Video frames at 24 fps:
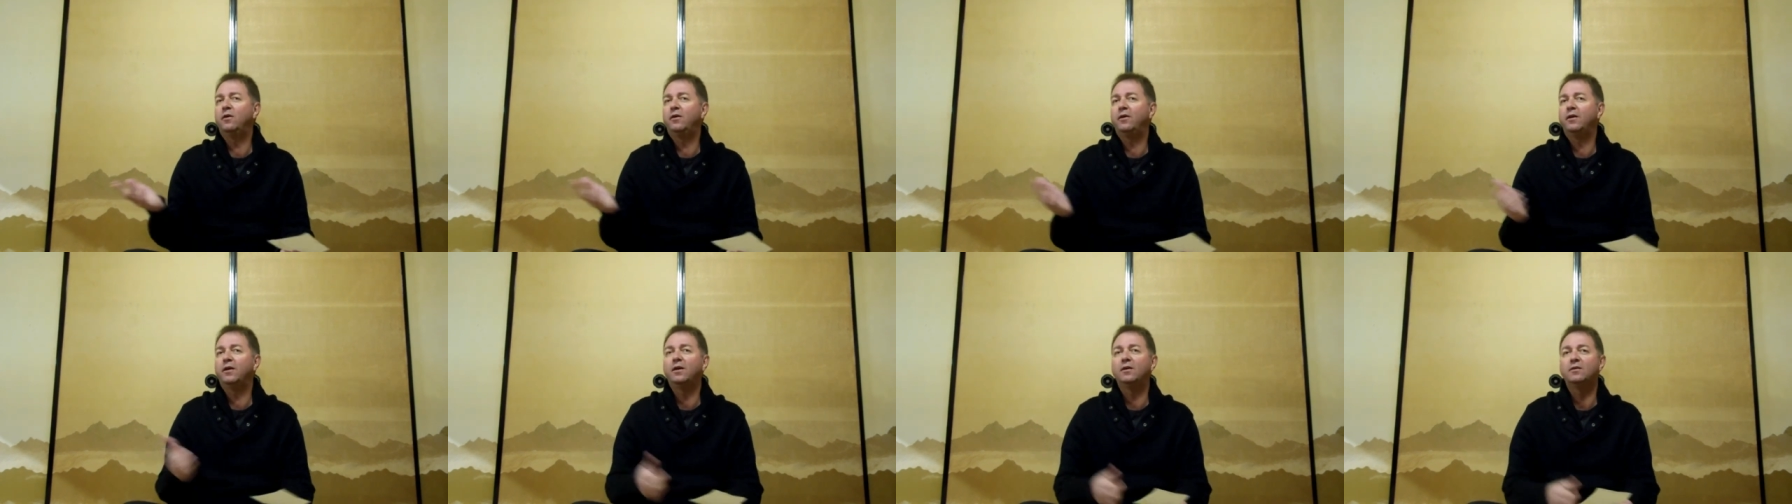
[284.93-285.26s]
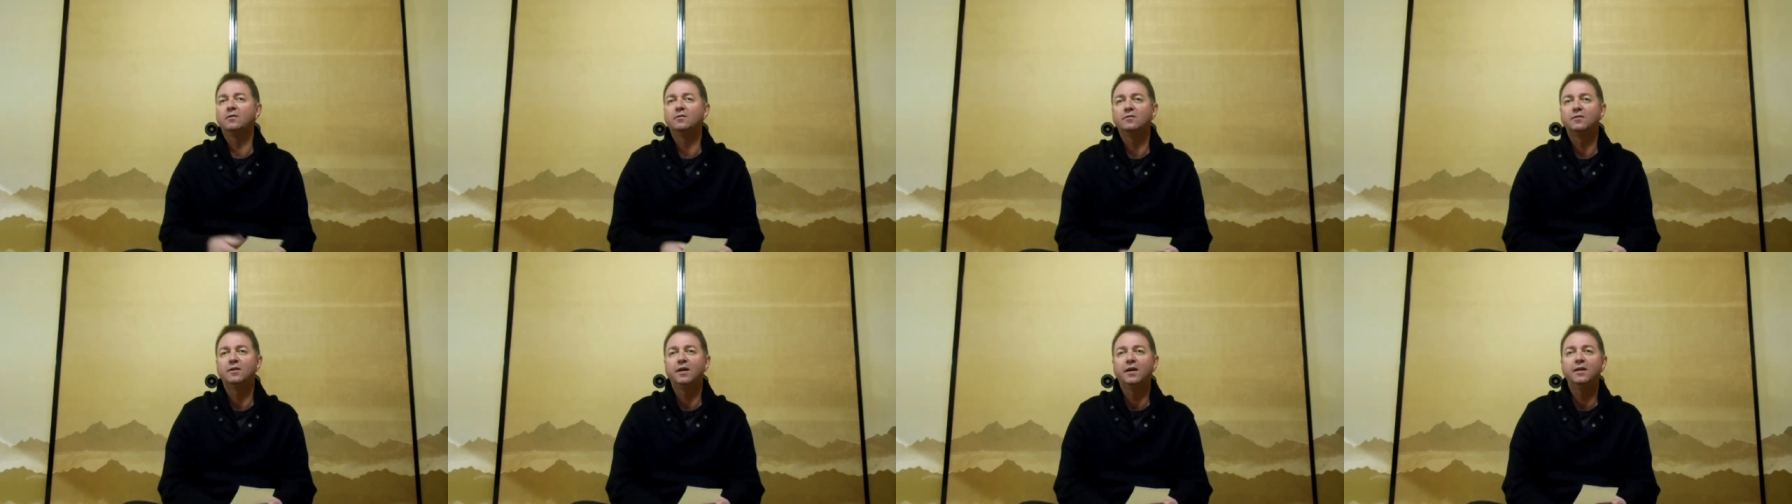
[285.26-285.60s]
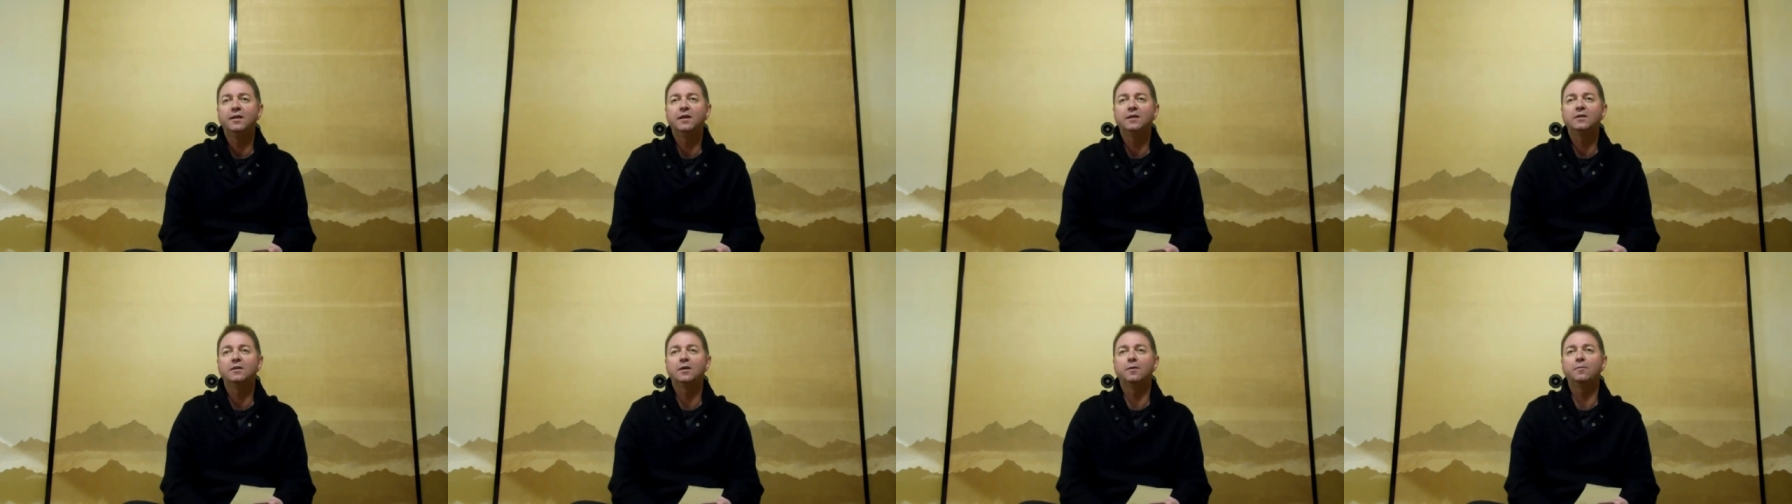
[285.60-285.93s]
I don't understand
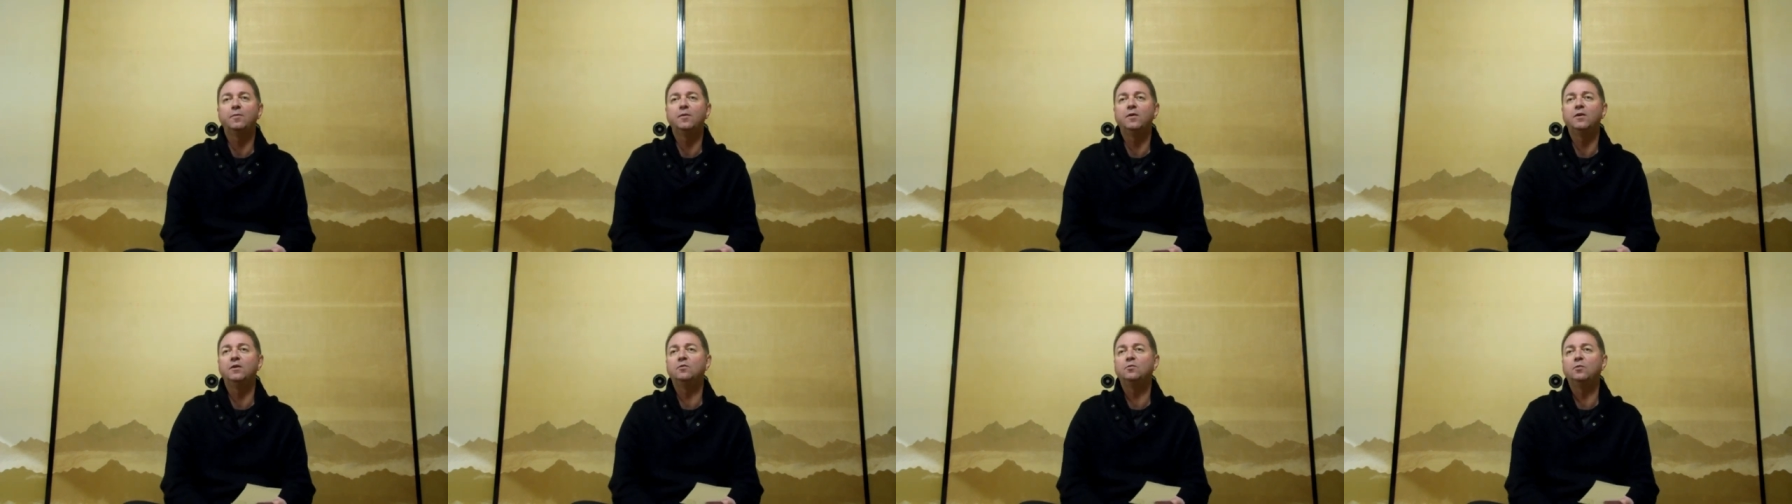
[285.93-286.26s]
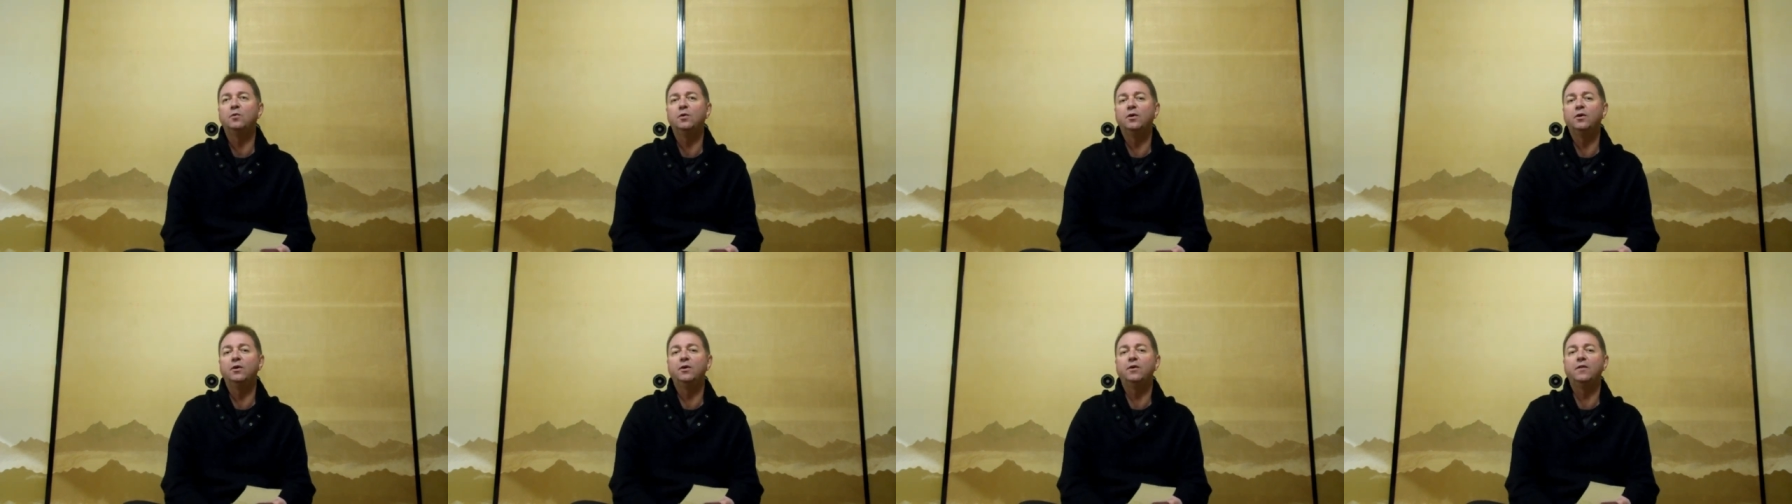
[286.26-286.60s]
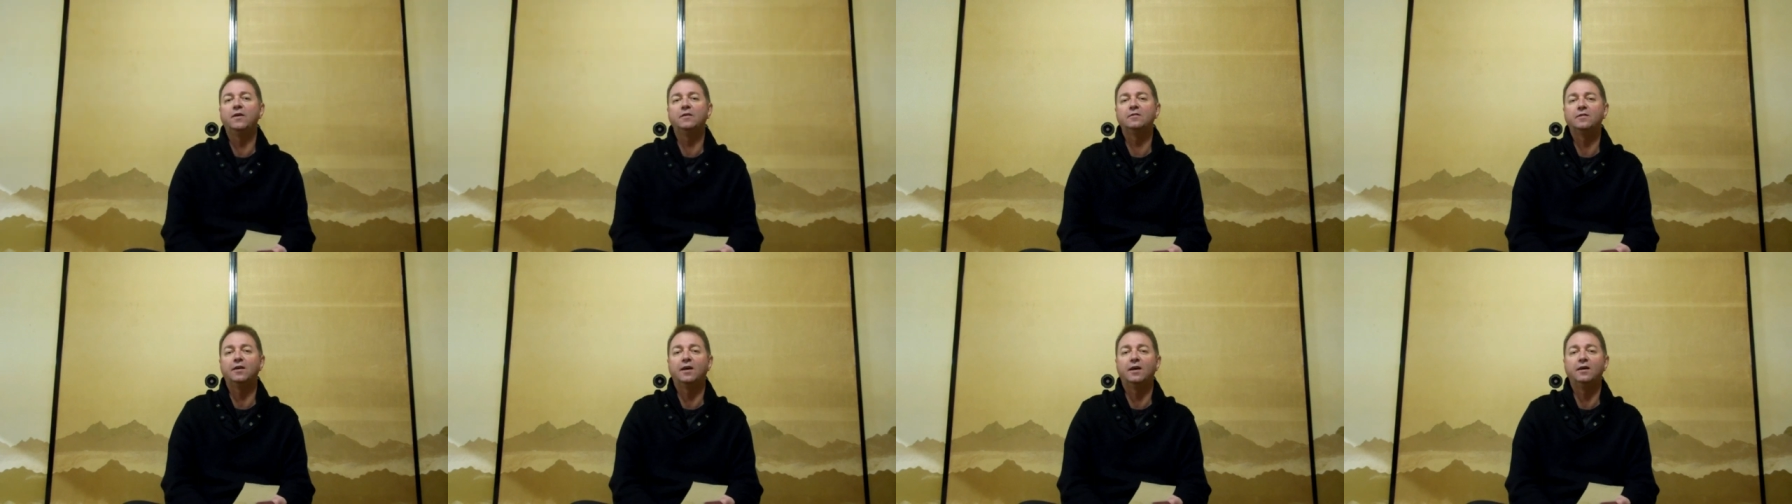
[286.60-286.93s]
that Japanese word, and
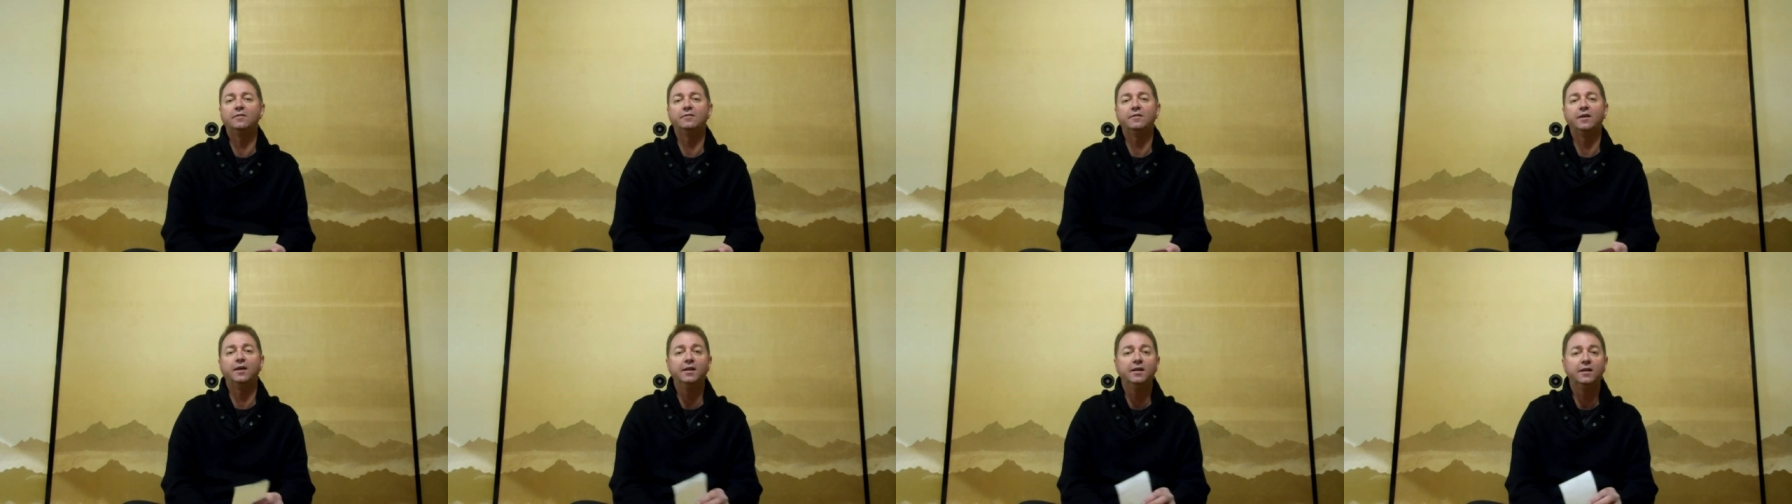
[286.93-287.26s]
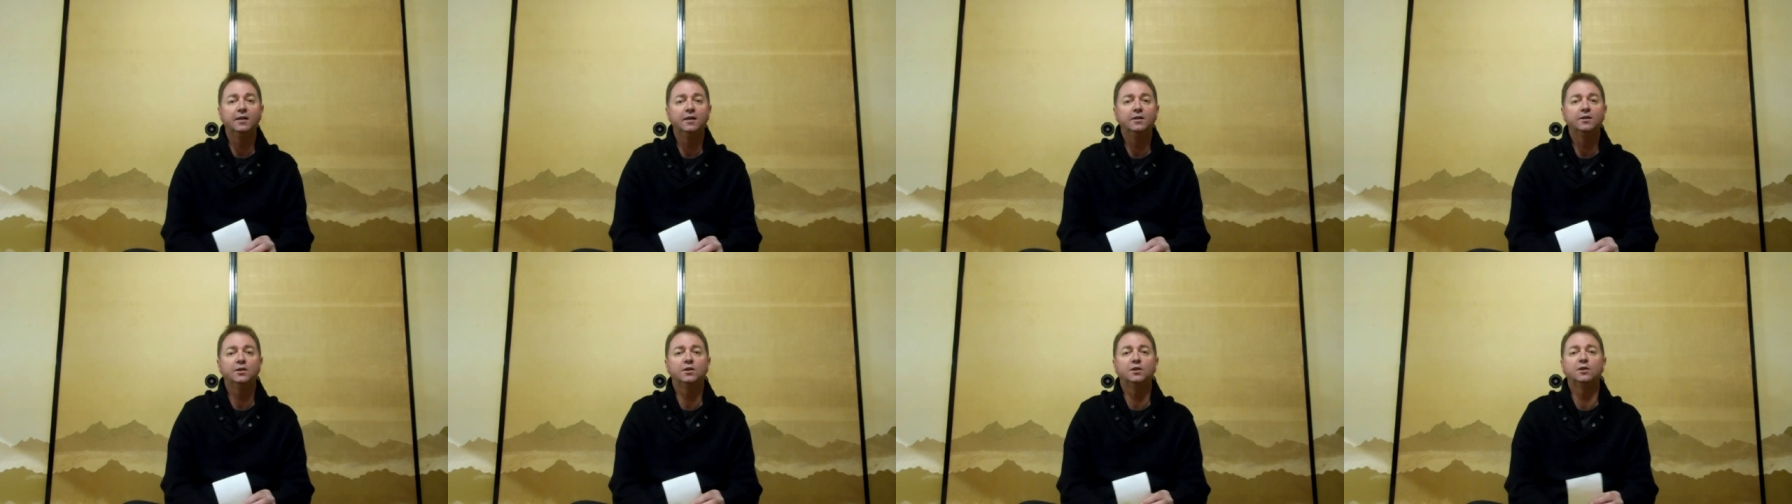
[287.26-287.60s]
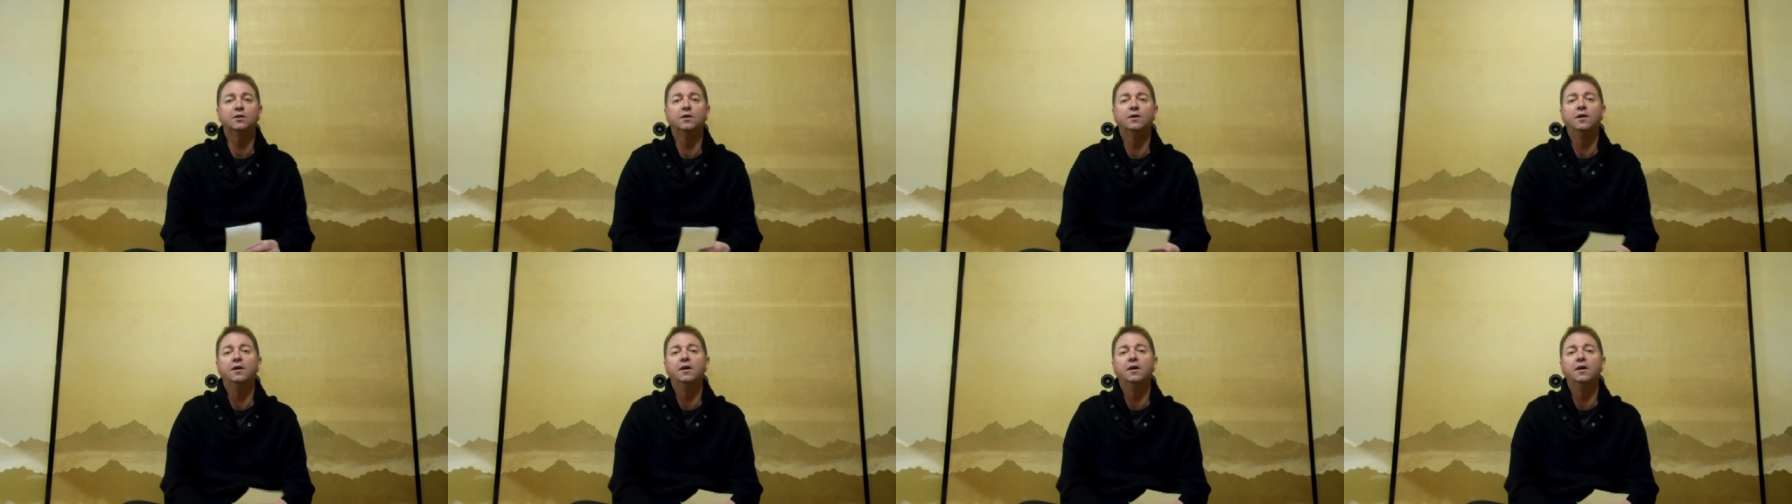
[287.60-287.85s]
they say it's English,